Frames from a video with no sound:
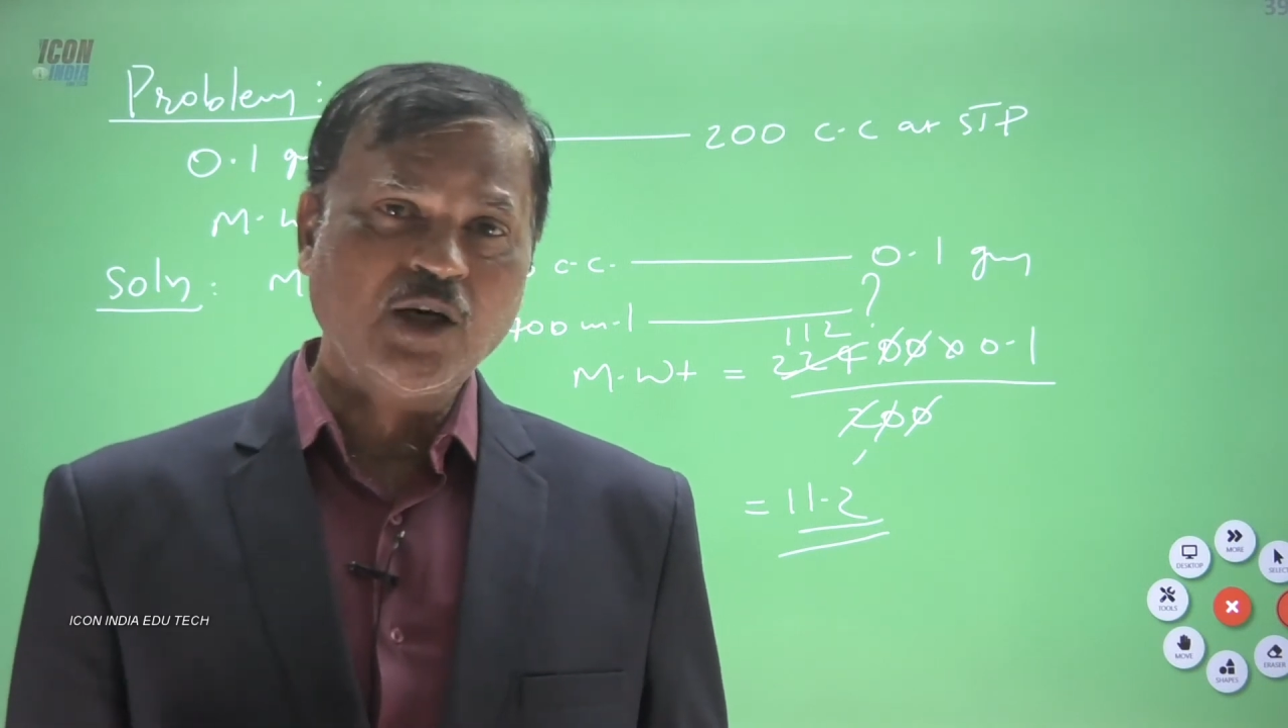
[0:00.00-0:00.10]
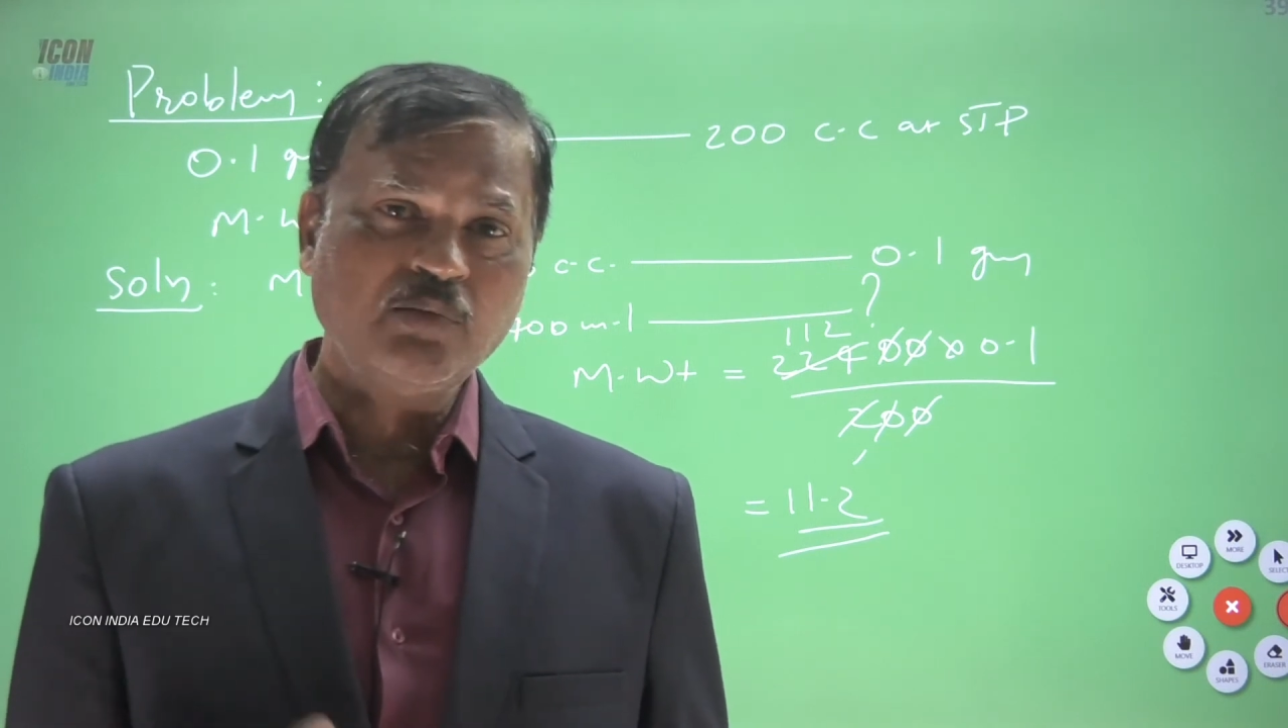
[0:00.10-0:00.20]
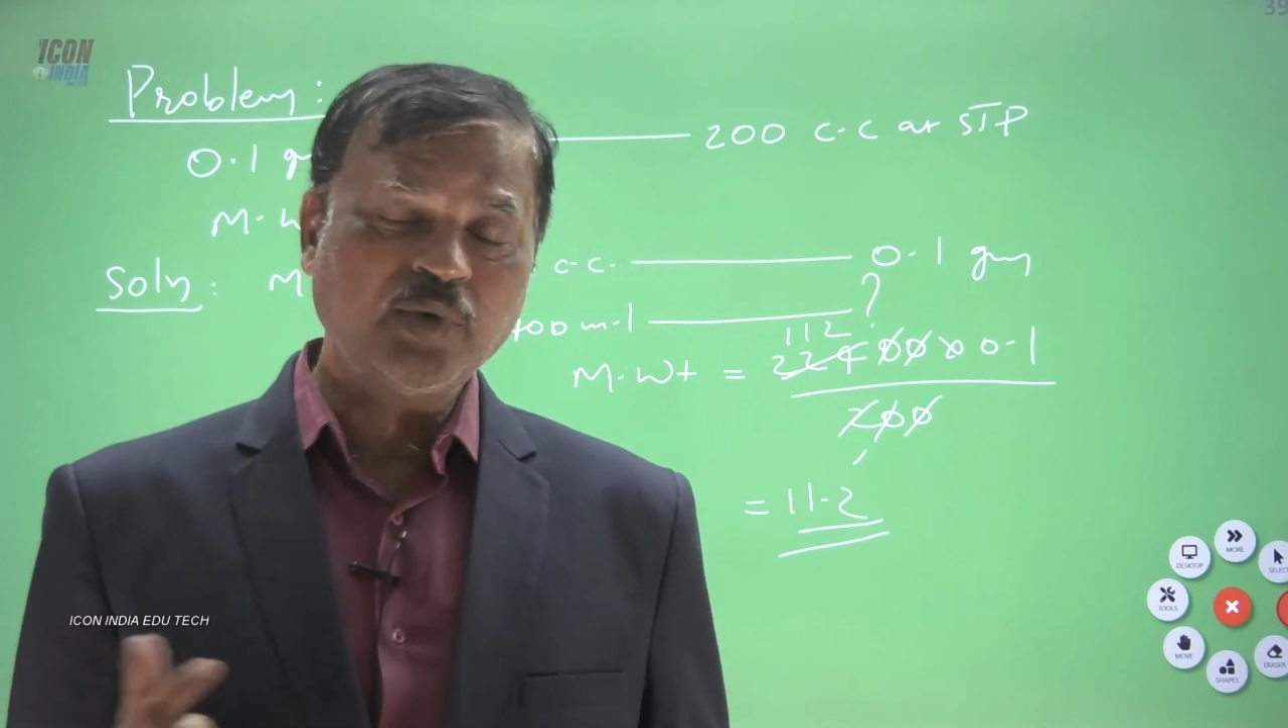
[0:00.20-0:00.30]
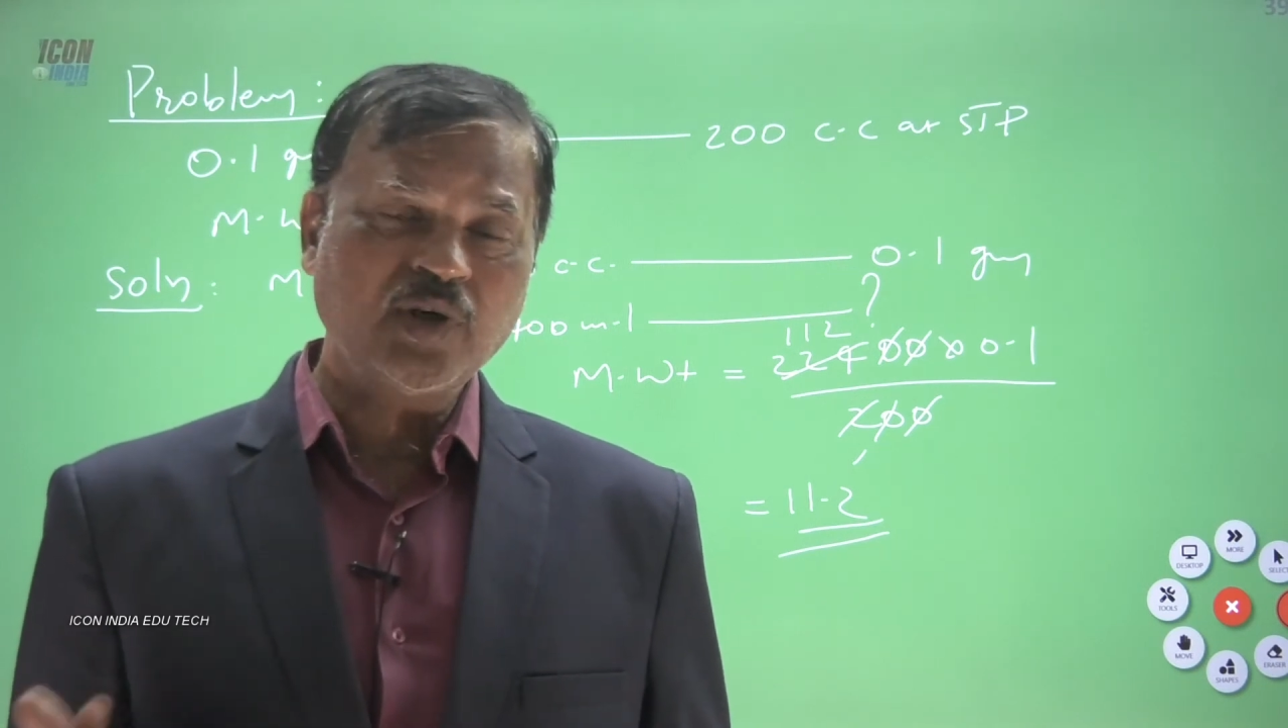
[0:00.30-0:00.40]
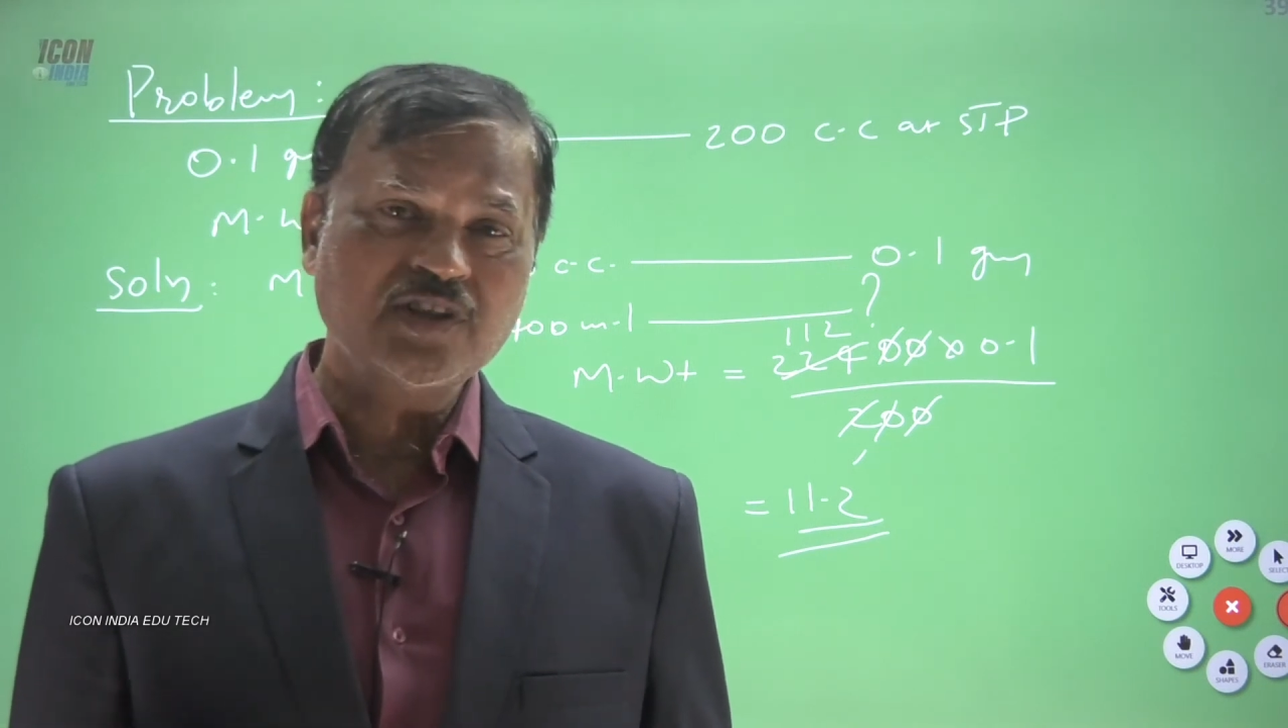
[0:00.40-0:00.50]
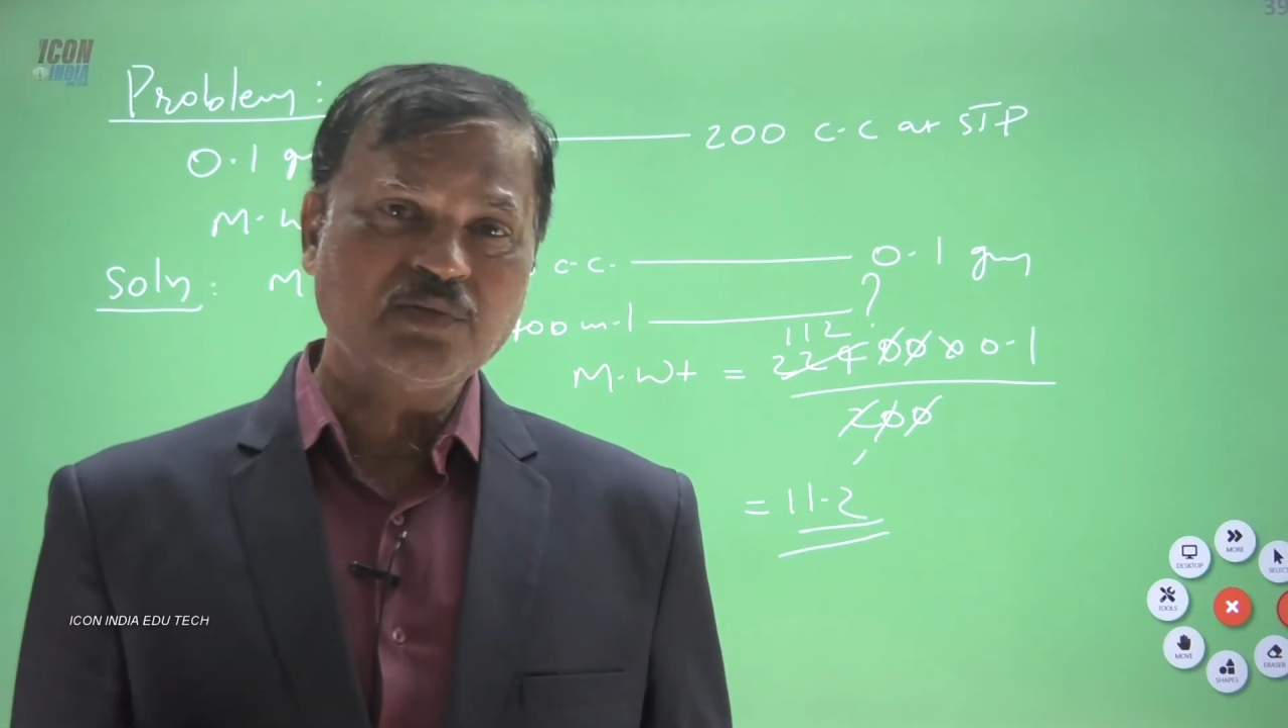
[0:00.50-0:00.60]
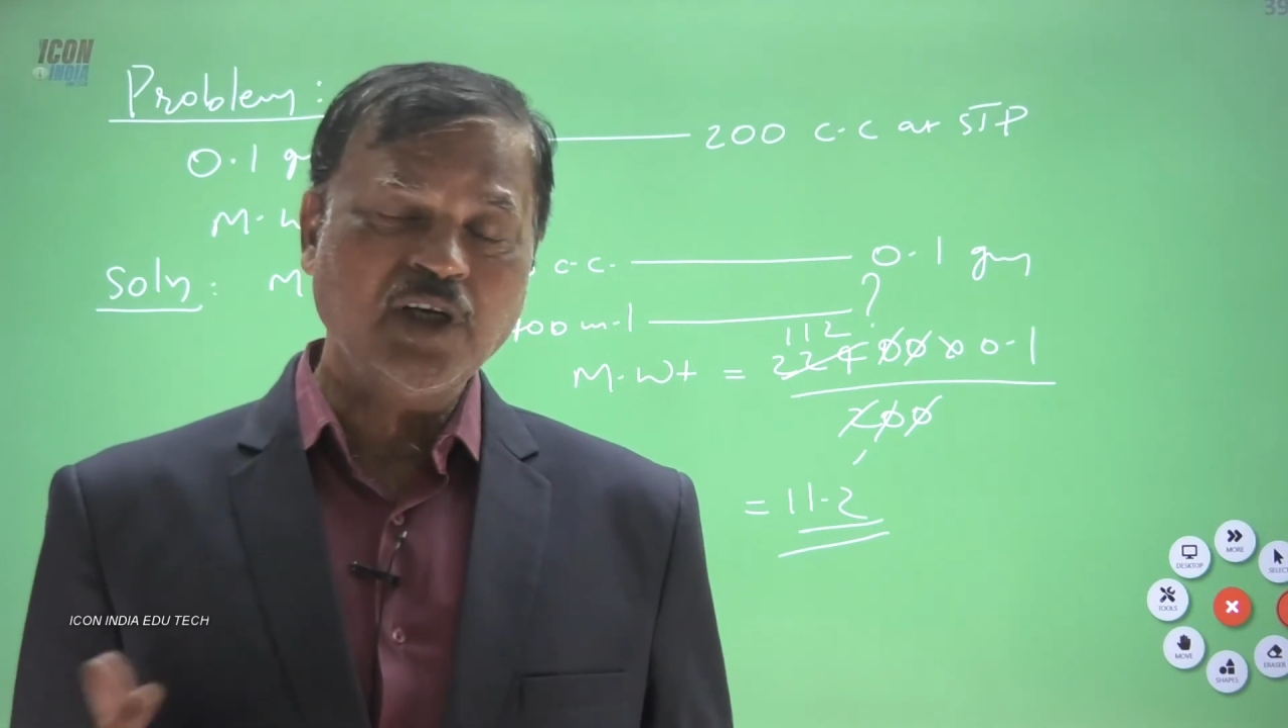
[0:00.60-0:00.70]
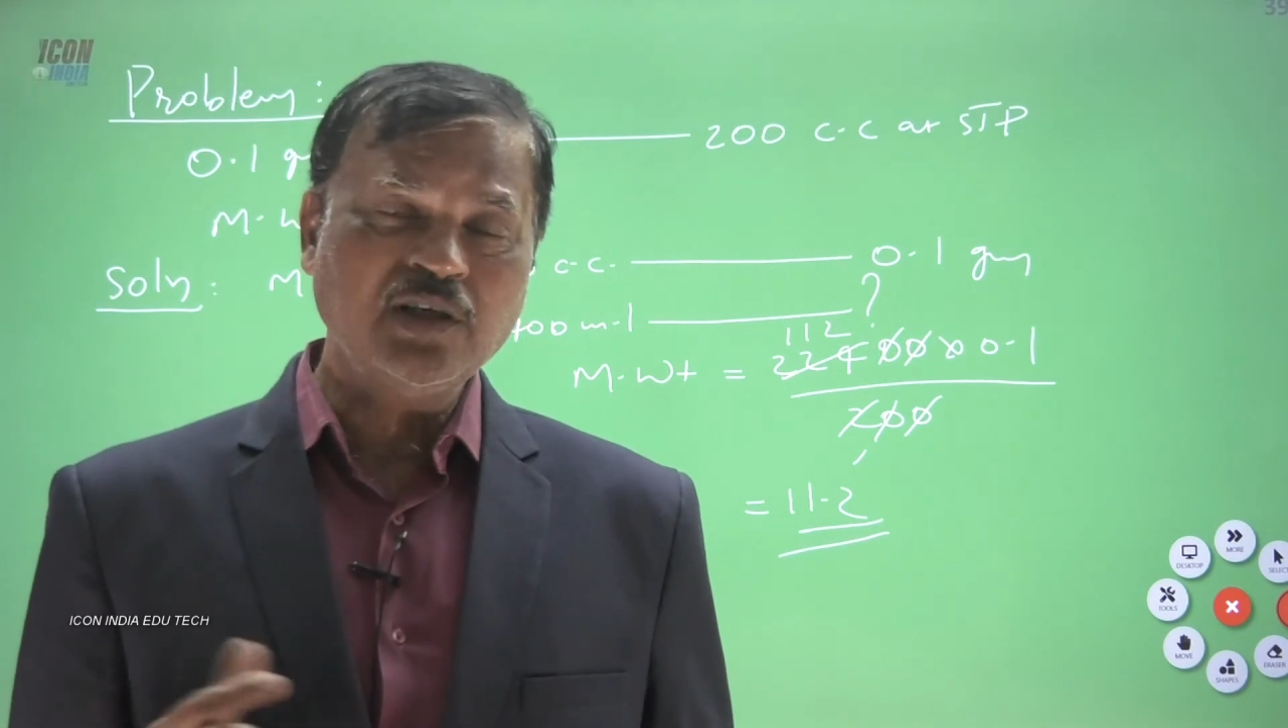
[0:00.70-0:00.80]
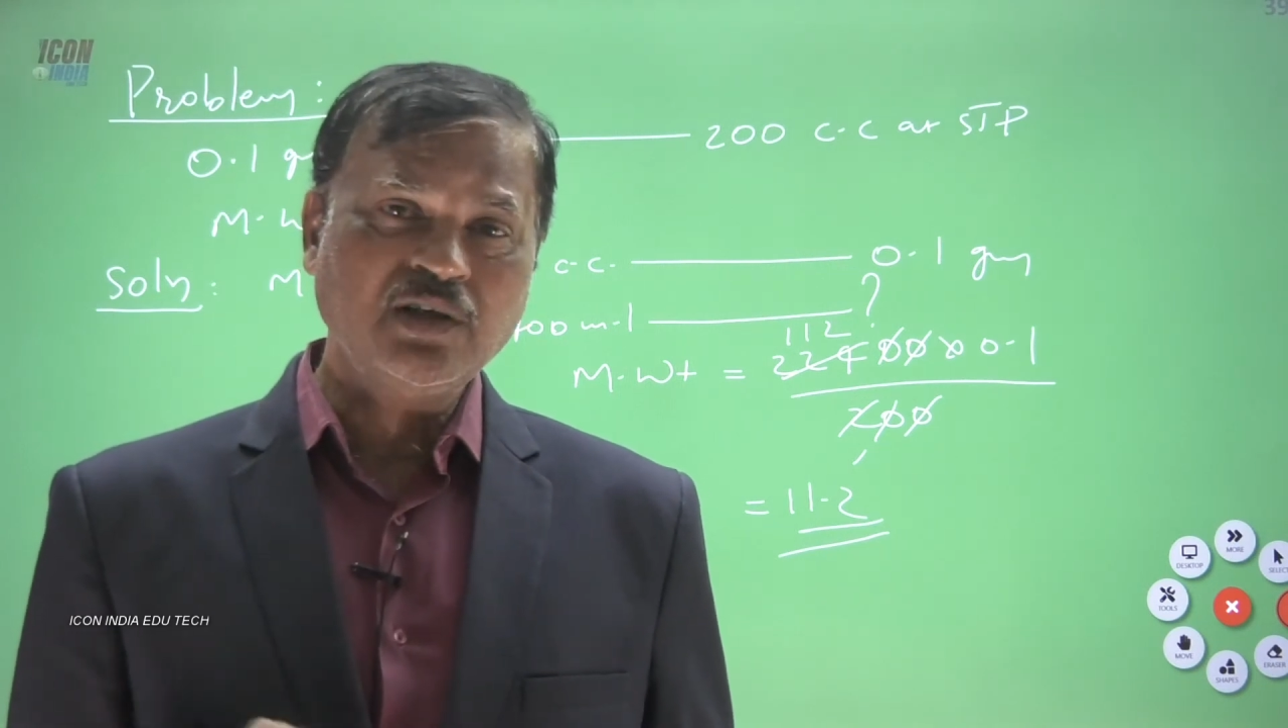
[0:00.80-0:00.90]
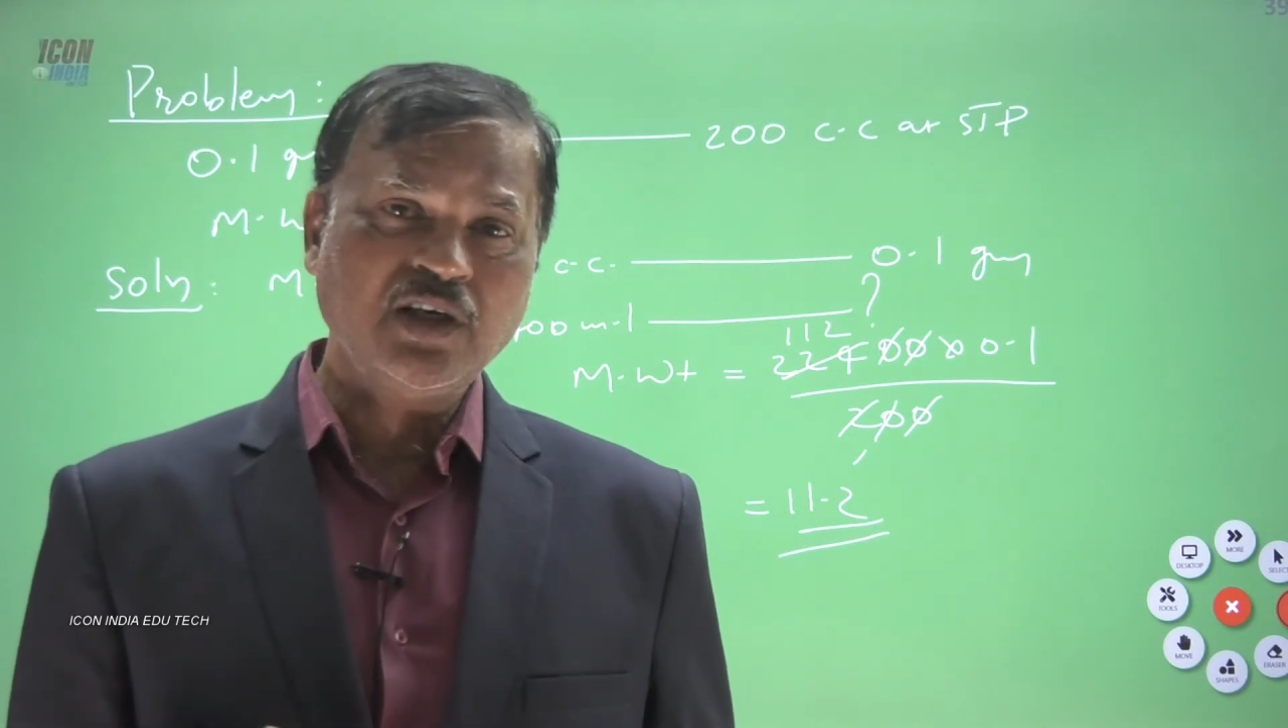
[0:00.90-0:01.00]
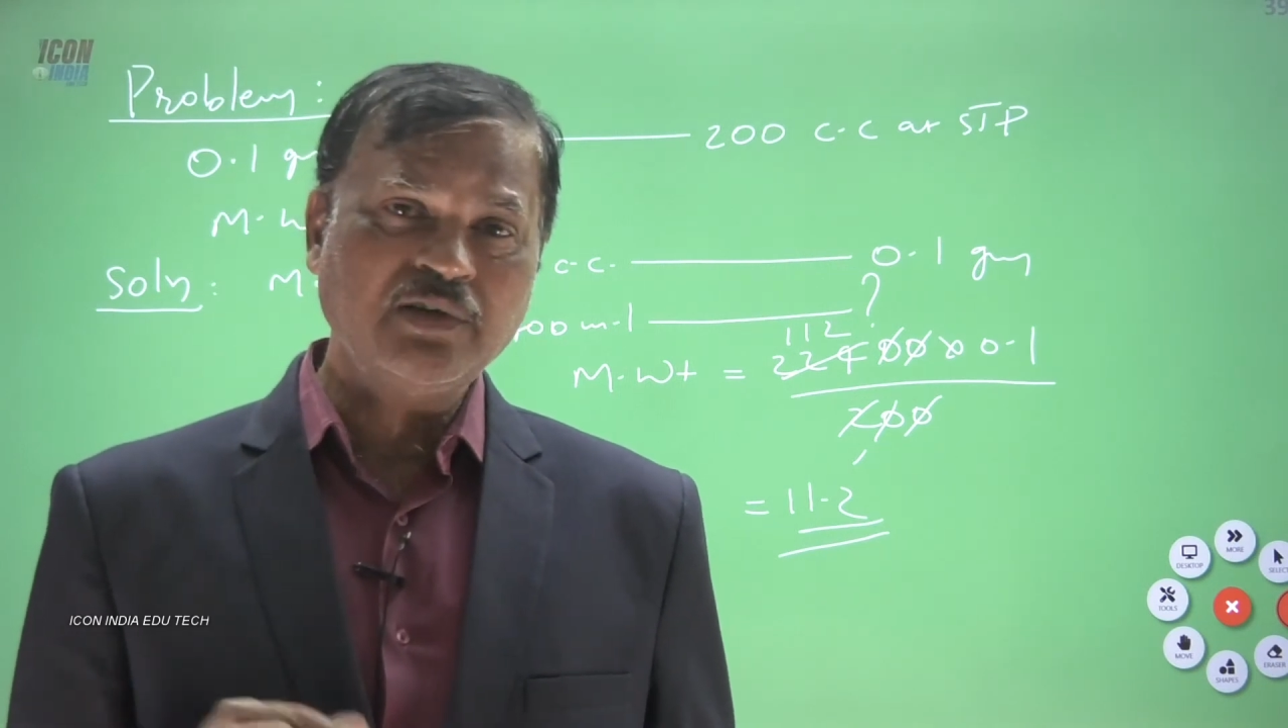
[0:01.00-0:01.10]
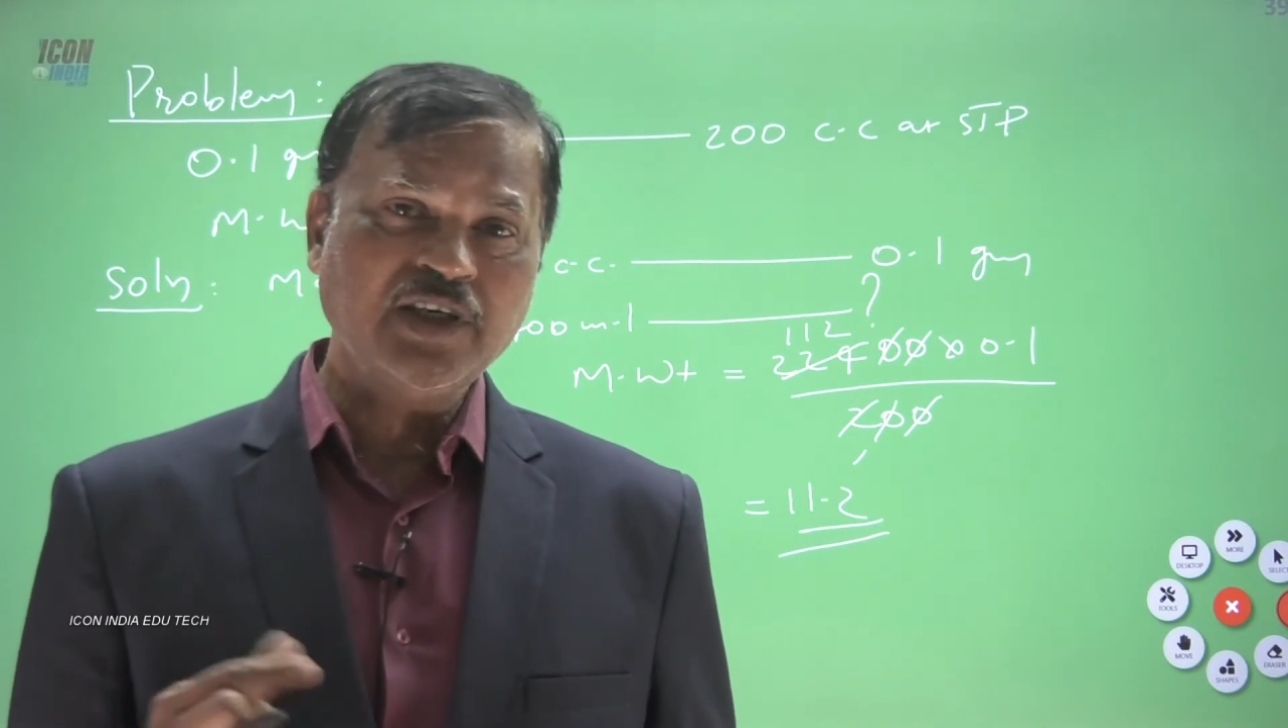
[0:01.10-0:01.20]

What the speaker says: organic compounds